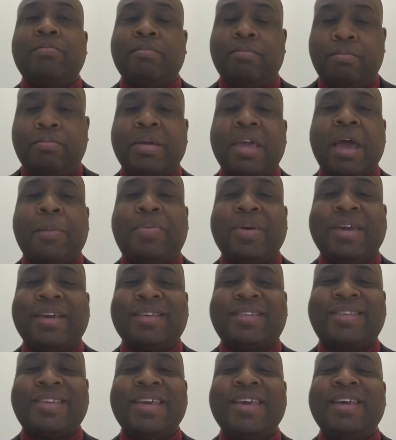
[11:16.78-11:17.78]
be at
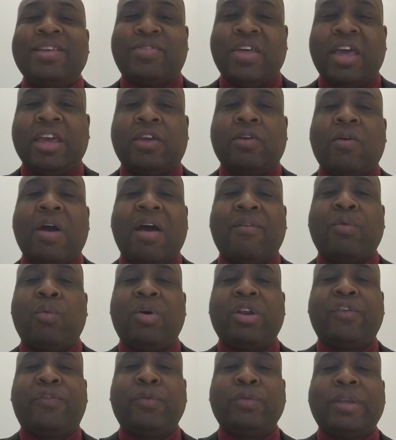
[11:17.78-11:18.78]
peace. Thank you. Have a
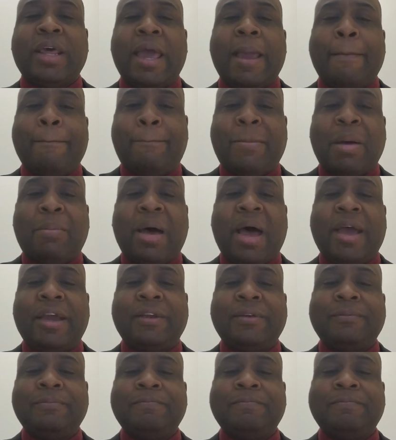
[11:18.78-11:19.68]
wonderful day. Bye-bye.